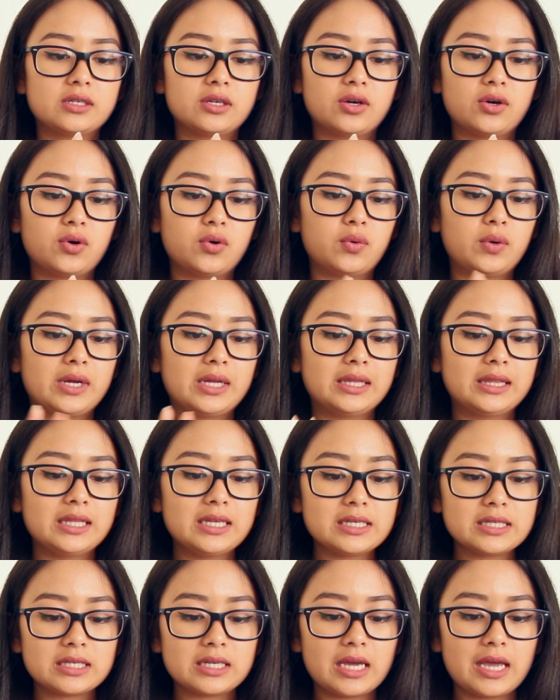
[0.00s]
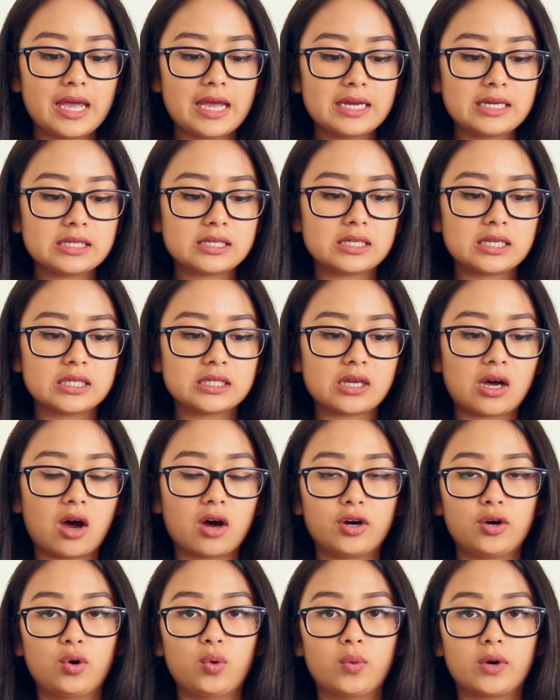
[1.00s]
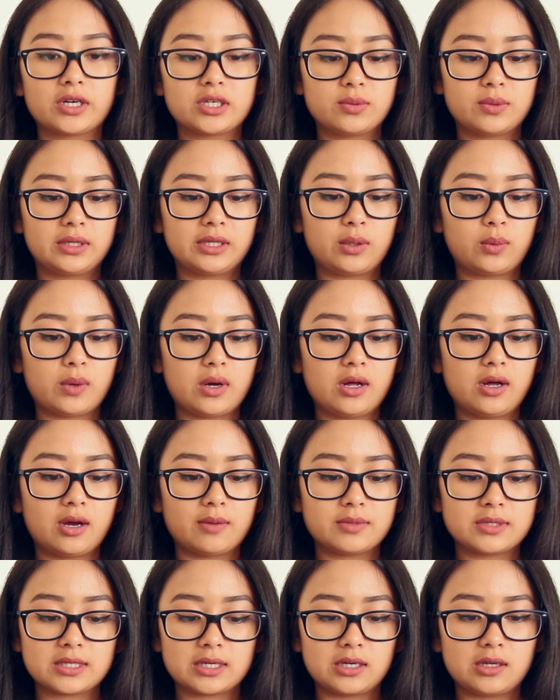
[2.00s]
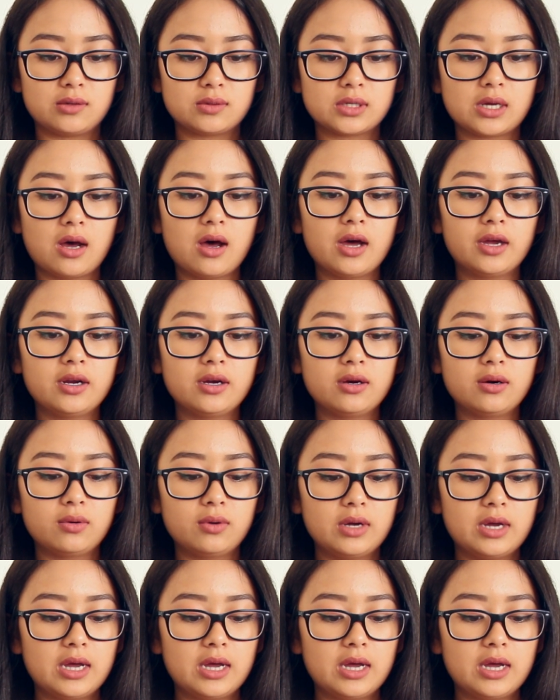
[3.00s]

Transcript: So in this case, since auto worked really well, I'm just gonna use auto,